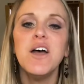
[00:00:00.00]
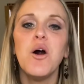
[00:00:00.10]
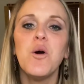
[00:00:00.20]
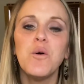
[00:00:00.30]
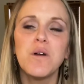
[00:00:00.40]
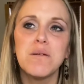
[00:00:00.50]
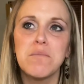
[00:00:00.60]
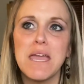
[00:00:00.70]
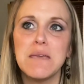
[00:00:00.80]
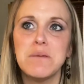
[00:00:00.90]
or
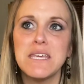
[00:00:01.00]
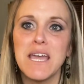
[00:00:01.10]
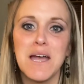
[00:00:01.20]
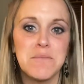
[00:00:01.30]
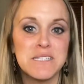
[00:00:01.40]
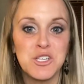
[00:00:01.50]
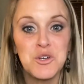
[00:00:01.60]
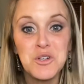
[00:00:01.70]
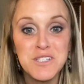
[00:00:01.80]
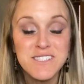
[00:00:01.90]
maybe it's a
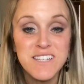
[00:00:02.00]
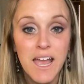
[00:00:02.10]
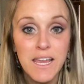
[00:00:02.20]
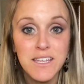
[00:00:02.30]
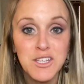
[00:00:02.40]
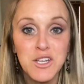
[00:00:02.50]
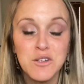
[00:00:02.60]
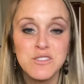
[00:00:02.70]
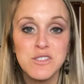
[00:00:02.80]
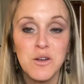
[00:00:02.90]
girls' night, you know,
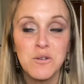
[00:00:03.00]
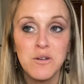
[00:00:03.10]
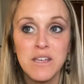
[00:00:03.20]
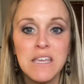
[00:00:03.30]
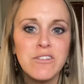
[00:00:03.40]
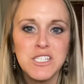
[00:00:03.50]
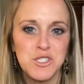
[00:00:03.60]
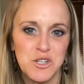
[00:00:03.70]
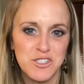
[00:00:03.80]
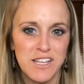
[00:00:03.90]
so even to
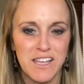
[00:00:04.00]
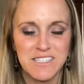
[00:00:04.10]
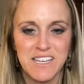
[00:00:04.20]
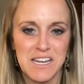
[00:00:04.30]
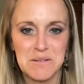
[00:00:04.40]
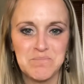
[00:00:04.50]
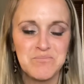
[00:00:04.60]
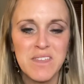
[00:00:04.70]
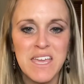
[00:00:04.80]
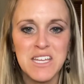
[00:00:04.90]
church I like to kind of
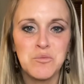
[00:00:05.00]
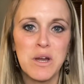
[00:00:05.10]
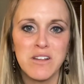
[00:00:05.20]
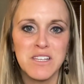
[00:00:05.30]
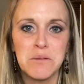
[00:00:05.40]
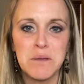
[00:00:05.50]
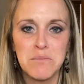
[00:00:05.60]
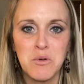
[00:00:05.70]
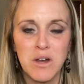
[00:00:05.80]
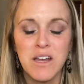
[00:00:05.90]
wear a little bit
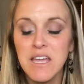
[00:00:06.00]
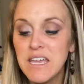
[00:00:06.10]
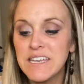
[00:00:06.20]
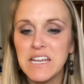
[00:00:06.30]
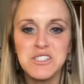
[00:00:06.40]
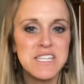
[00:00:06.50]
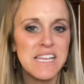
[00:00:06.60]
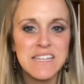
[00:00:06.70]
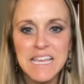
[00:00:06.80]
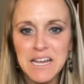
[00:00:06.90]
more. Now
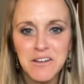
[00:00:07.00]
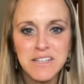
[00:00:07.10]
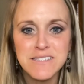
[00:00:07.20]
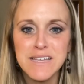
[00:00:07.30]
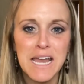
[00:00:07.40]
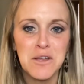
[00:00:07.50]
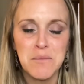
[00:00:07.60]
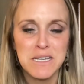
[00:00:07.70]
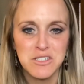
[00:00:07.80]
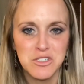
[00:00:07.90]
daily errands, I don't
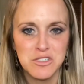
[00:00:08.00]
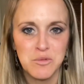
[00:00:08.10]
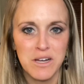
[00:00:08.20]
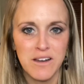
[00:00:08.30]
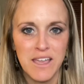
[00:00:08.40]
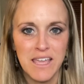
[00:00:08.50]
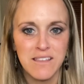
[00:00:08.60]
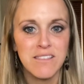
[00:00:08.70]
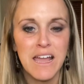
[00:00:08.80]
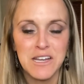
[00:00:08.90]
mind to just wear a
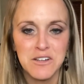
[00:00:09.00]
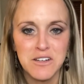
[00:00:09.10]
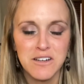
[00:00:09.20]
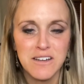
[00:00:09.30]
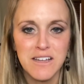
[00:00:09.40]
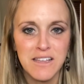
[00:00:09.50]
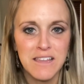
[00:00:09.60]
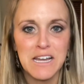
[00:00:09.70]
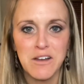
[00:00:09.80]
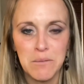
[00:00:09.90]
lighter
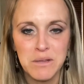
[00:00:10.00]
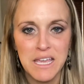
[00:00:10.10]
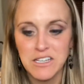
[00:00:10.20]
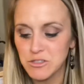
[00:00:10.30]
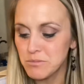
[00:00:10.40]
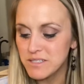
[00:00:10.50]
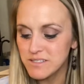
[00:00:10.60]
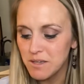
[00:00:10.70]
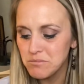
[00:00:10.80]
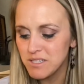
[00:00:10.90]
application, but
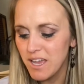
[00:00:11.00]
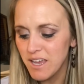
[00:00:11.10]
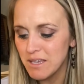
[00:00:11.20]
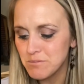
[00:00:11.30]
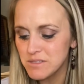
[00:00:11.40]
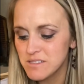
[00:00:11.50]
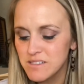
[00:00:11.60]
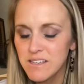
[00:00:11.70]
sometimes